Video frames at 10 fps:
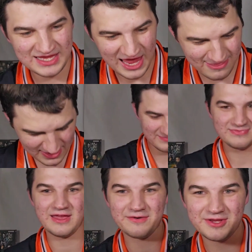And then,
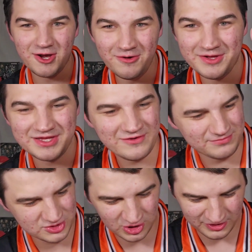there we go. Give him the
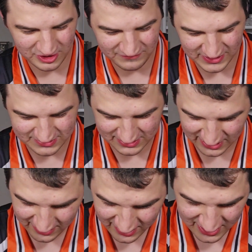Sharingan face right
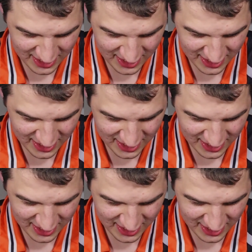there.